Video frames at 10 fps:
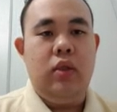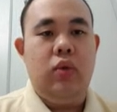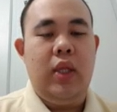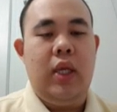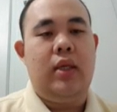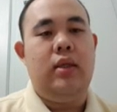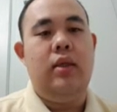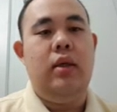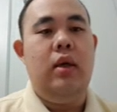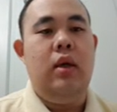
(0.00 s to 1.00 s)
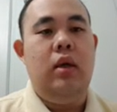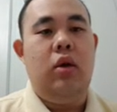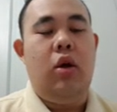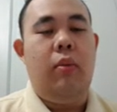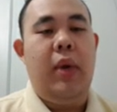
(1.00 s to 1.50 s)
unique
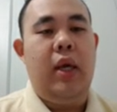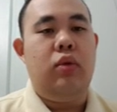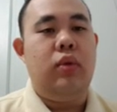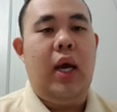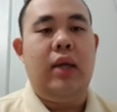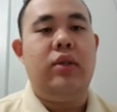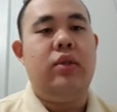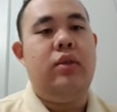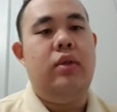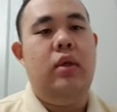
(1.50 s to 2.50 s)
compared to the others.